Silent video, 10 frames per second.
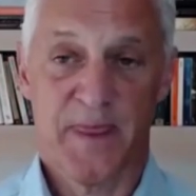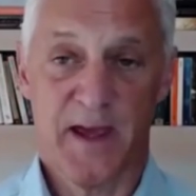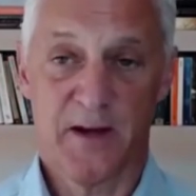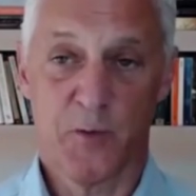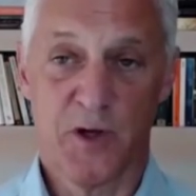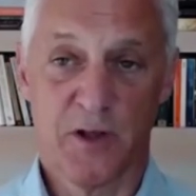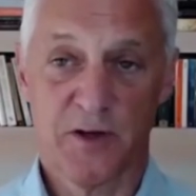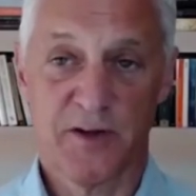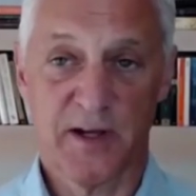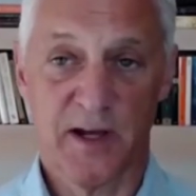And we
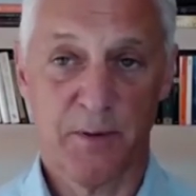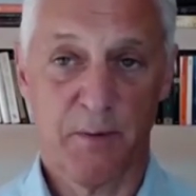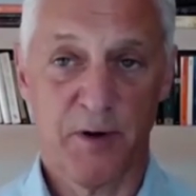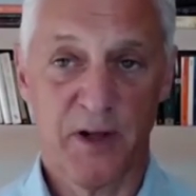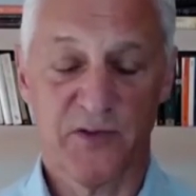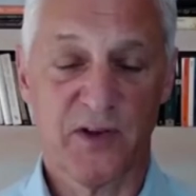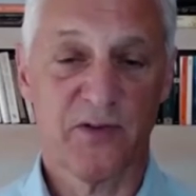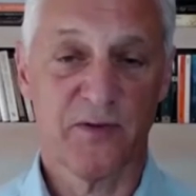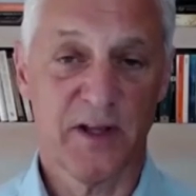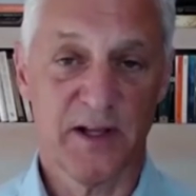looked pretty
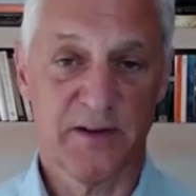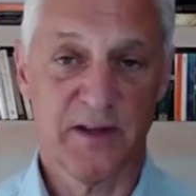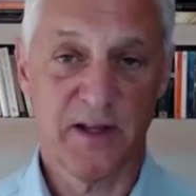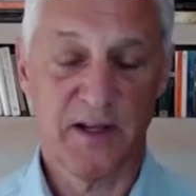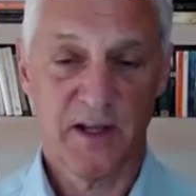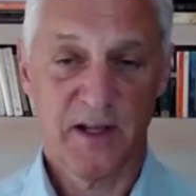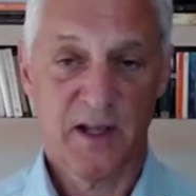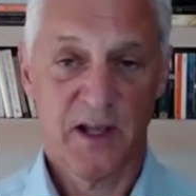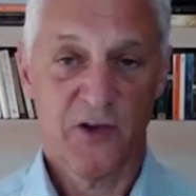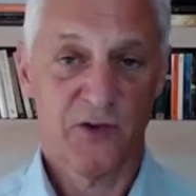extensively at the
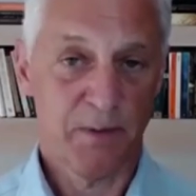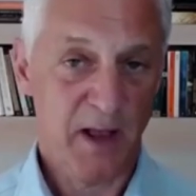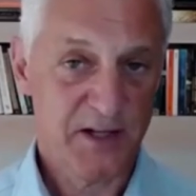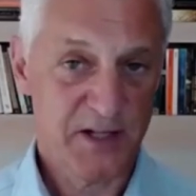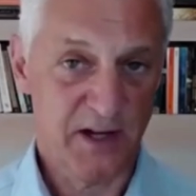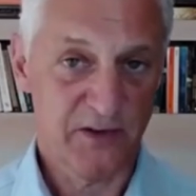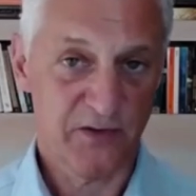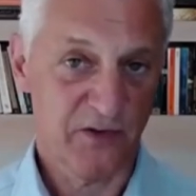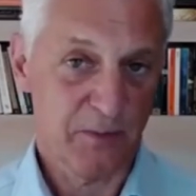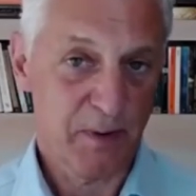supply
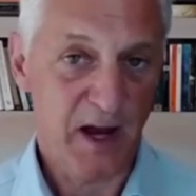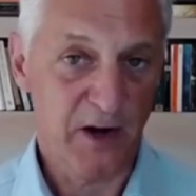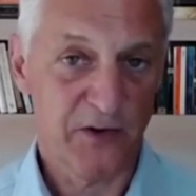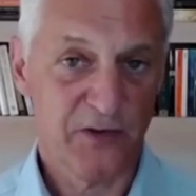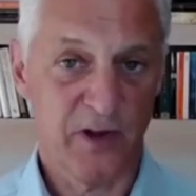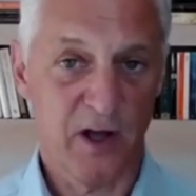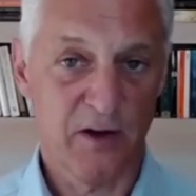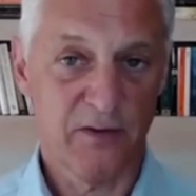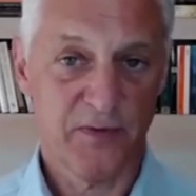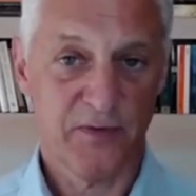chains, the suppliers
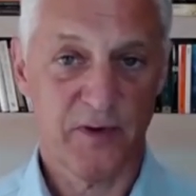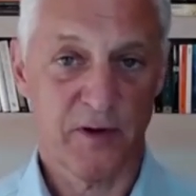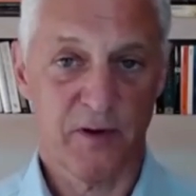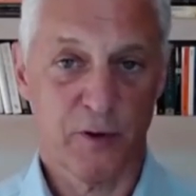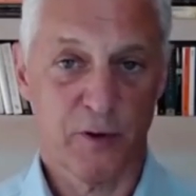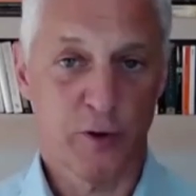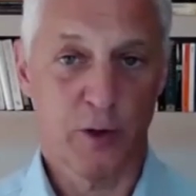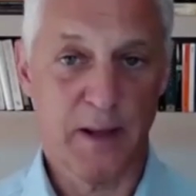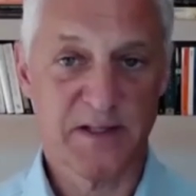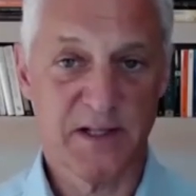of global
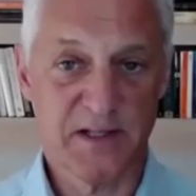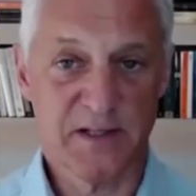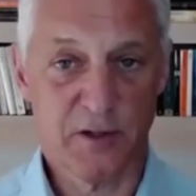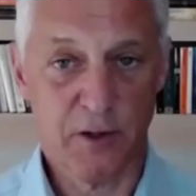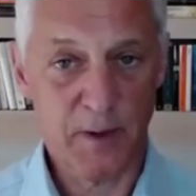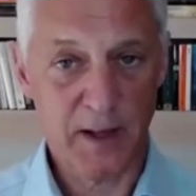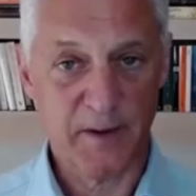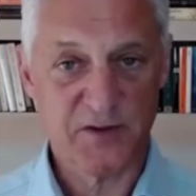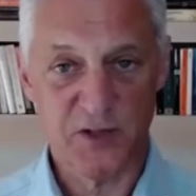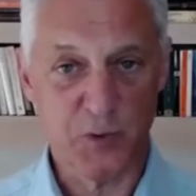MNCs. Now, global
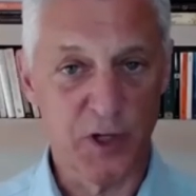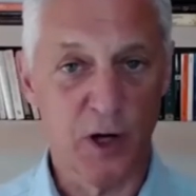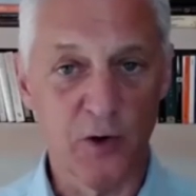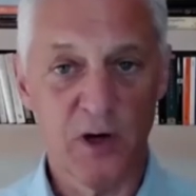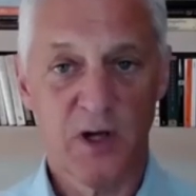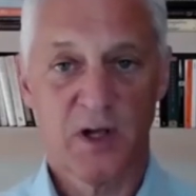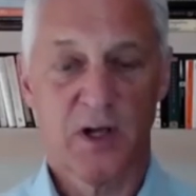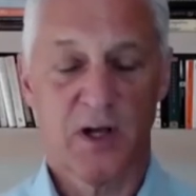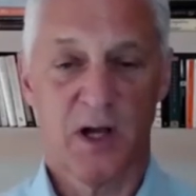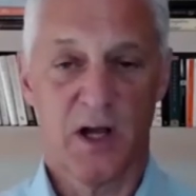MNCs we know,
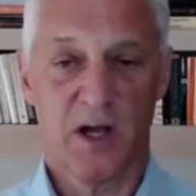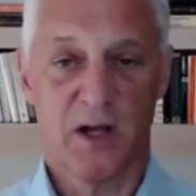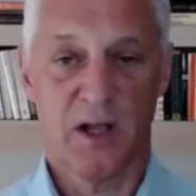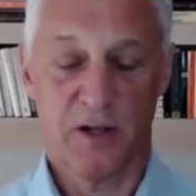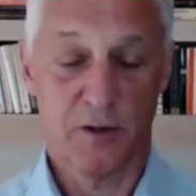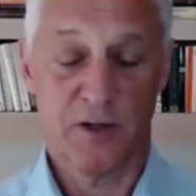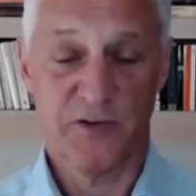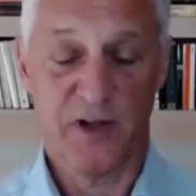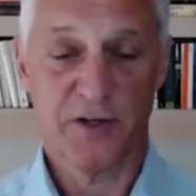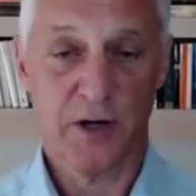uh, including
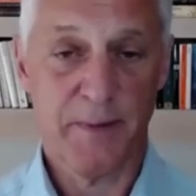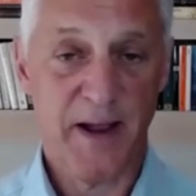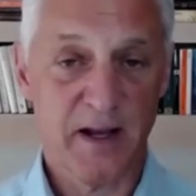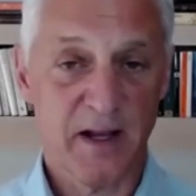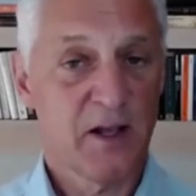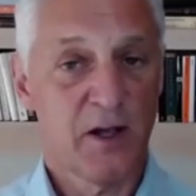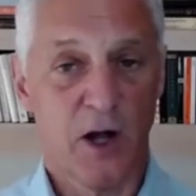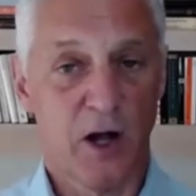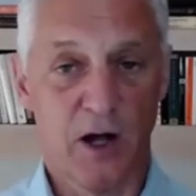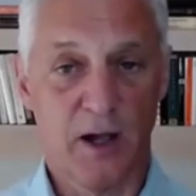Standard Chartered Bank,
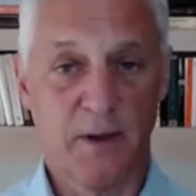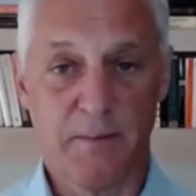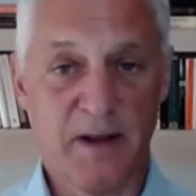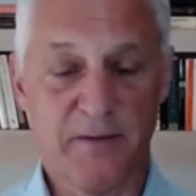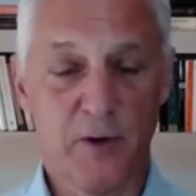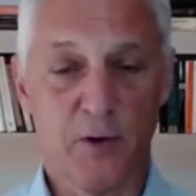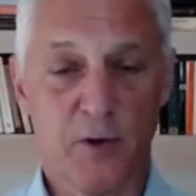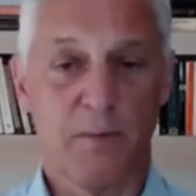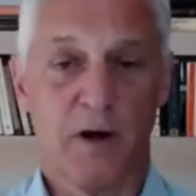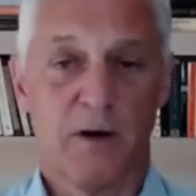uh, and many of you
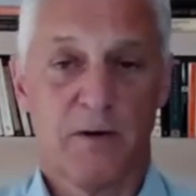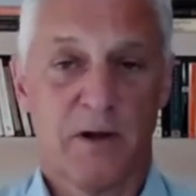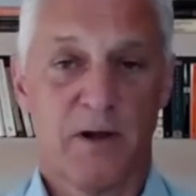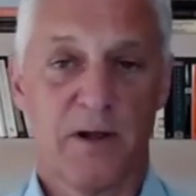are, are